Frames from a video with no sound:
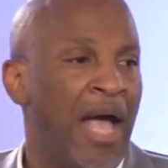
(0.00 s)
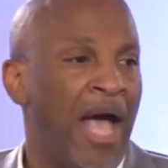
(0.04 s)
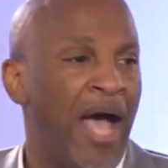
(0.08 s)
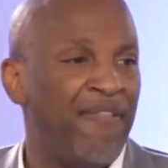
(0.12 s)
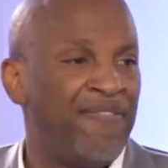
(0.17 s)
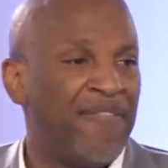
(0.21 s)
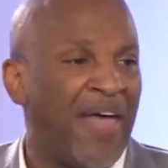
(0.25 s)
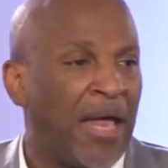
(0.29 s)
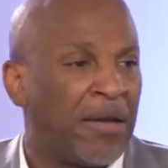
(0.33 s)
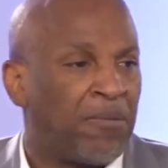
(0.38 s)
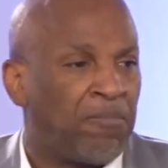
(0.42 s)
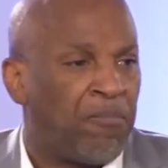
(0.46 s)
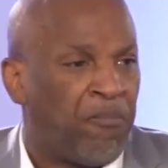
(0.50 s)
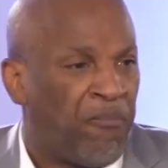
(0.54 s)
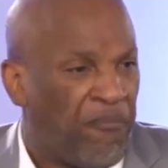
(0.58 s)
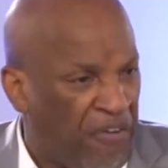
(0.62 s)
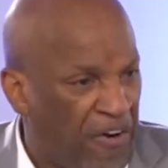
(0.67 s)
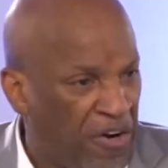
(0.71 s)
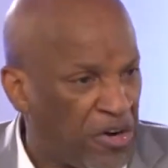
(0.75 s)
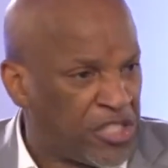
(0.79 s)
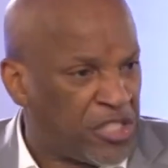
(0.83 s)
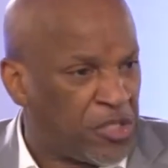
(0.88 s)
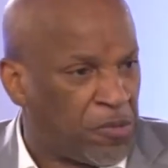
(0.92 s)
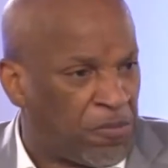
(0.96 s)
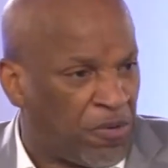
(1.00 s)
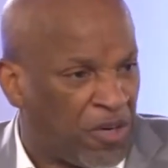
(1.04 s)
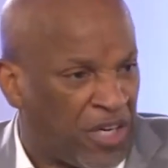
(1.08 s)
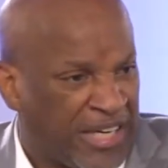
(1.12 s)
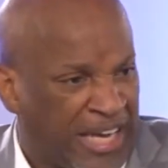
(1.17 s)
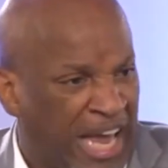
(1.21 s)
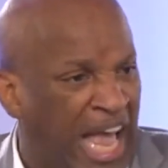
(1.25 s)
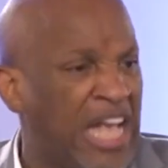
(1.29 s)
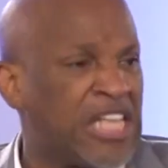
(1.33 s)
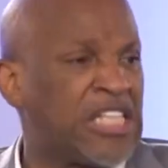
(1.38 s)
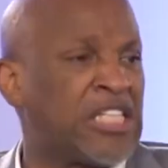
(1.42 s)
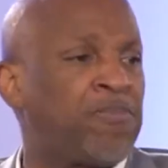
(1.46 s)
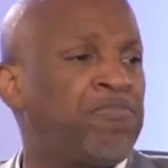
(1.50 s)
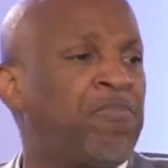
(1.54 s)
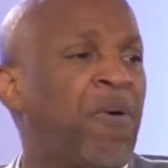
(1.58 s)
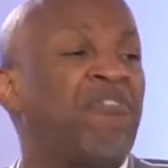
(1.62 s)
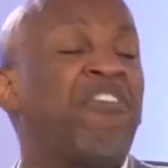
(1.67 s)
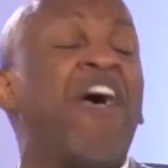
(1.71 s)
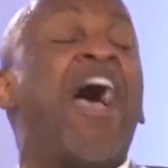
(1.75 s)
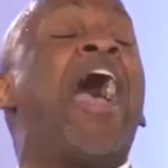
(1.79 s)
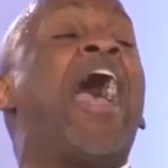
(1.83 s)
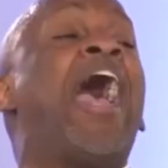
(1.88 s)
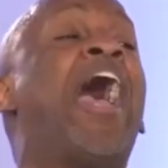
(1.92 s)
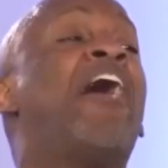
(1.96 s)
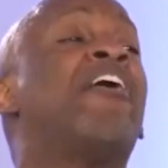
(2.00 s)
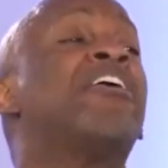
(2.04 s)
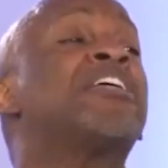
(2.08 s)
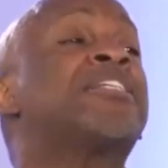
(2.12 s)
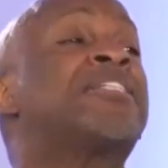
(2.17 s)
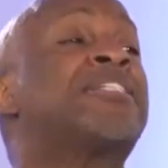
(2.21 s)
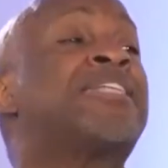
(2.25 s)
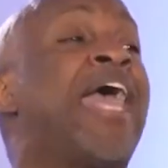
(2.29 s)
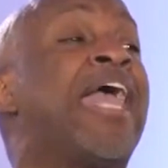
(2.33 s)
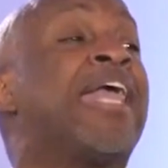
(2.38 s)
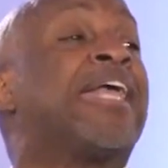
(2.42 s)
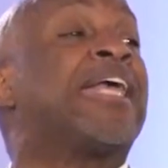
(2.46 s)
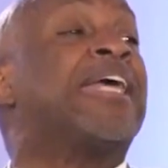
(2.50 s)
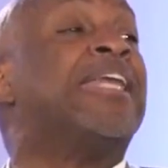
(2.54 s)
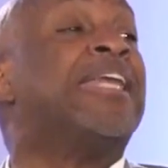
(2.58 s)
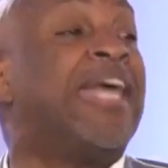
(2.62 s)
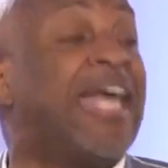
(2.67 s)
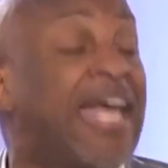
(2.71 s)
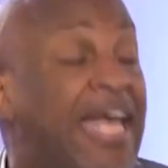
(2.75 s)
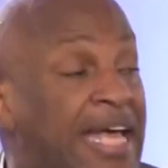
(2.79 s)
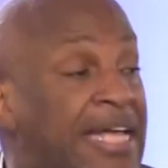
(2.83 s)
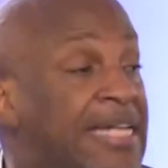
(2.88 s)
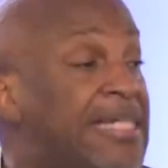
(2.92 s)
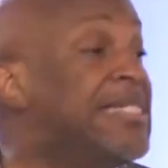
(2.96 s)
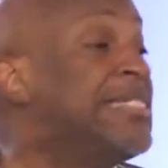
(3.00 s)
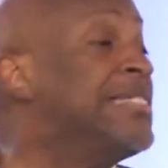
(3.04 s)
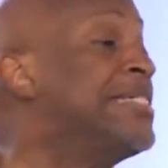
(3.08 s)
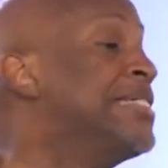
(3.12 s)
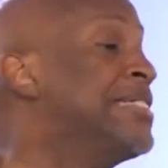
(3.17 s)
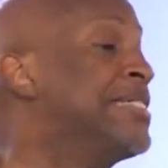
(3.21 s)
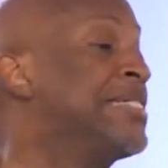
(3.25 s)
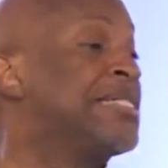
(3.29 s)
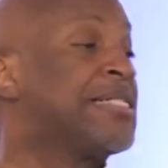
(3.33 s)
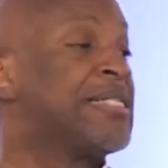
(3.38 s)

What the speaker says: and that first gasp of air is taken in